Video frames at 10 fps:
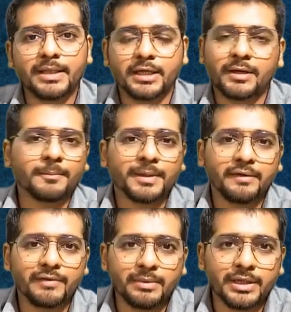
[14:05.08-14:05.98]
by the
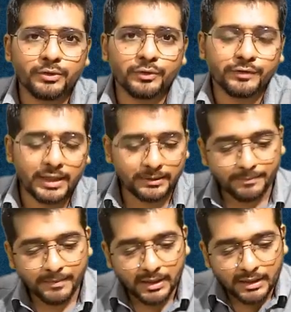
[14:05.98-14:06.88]
company. Everybody knows, right?
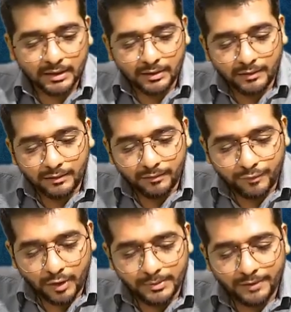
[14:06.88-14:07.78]

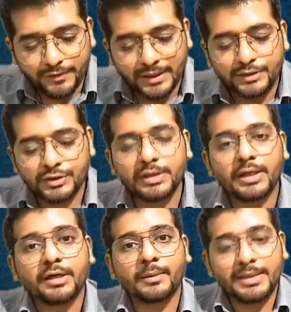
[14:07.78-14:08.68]
From the financial
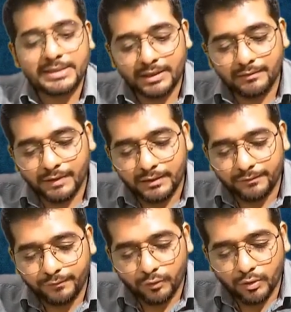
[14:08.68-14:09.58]
year commencing
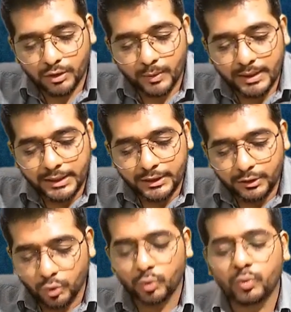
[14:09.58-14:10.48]

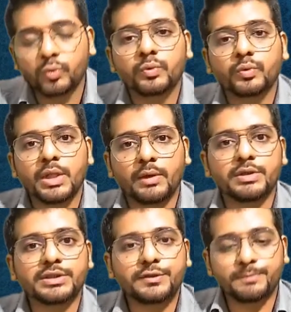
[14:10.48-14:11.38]
1/4/22, there
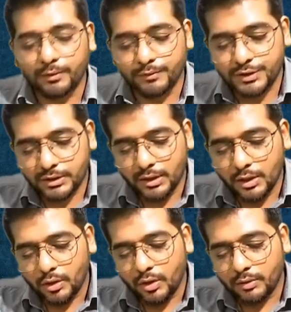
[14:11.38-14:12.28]
was this provision.
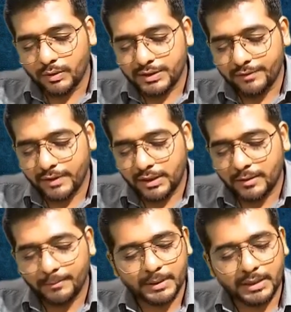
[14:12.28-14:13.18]
Onwards, every
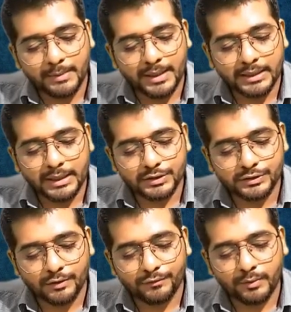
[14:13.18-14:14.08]
company
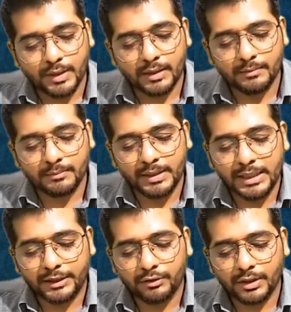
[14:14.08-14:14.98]
maintains software,
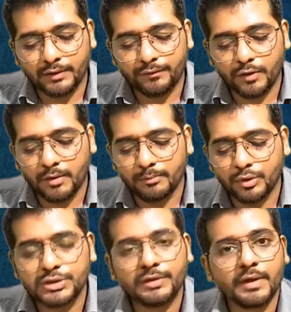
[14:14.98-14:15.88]
electronic form,
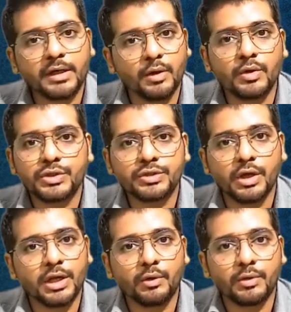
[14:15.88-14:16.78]
books of accounts
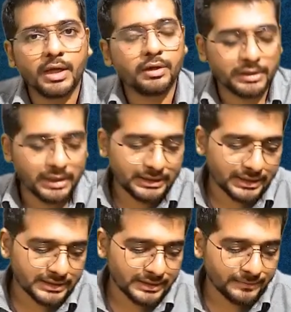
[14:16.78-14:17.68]
allowed, and all that
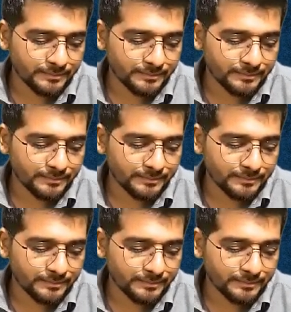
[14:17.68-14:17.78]
things.